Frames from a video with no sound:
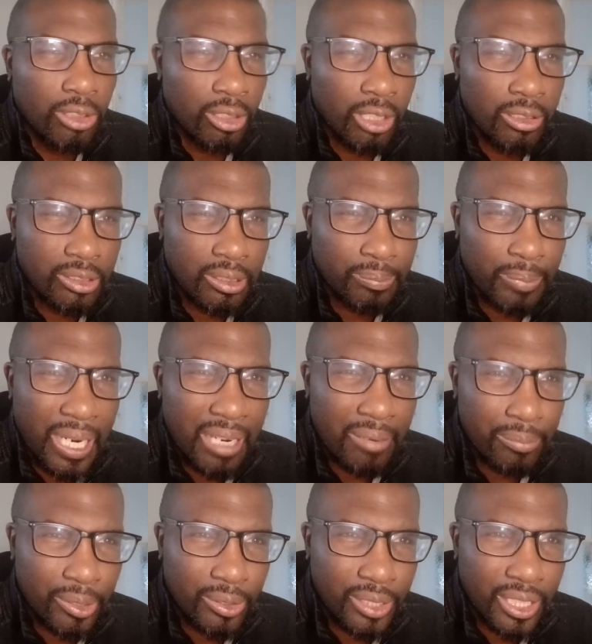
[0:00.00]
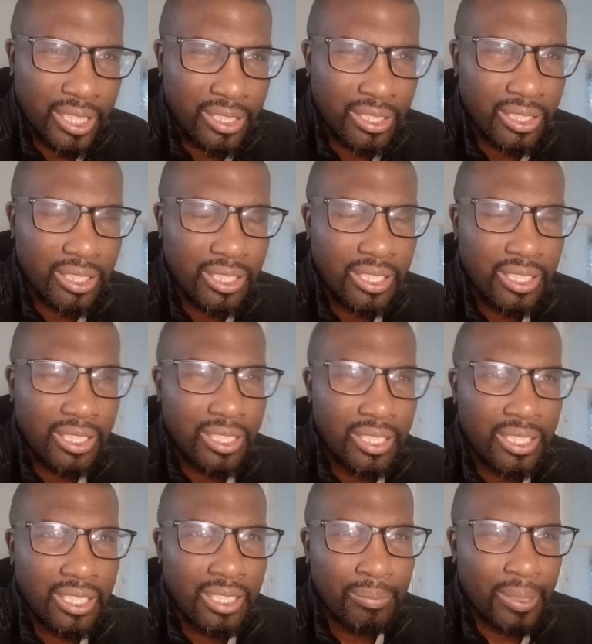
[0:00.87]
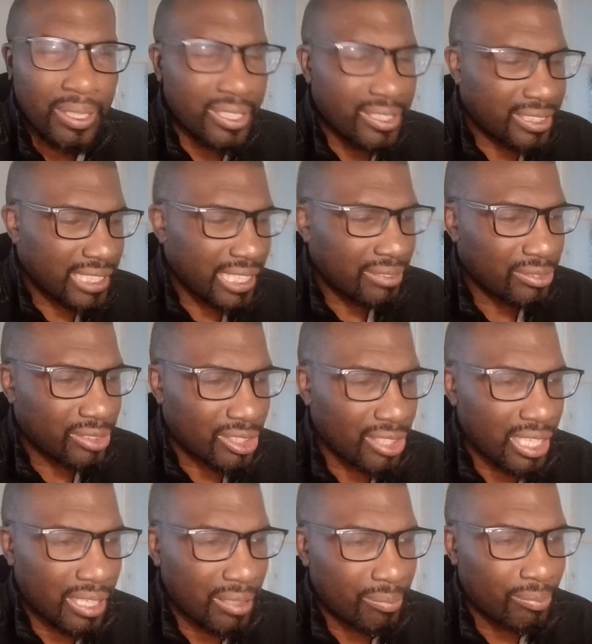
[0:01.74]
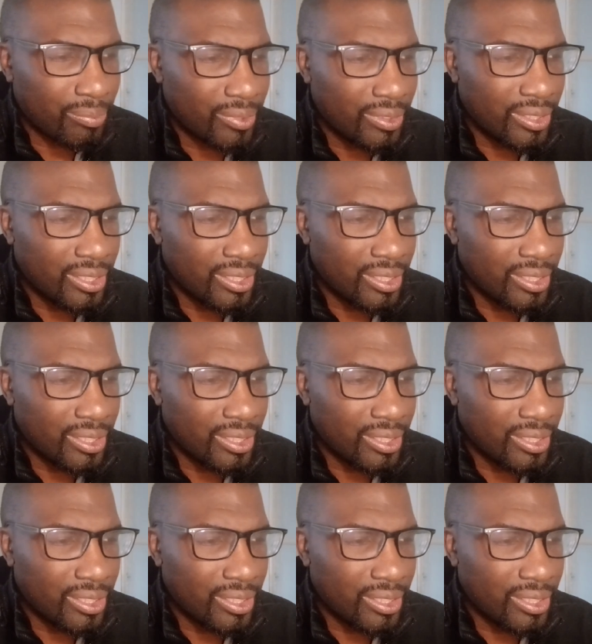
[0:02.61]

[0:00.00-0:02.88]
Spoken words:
gone to Bayern Munich. But at the same time,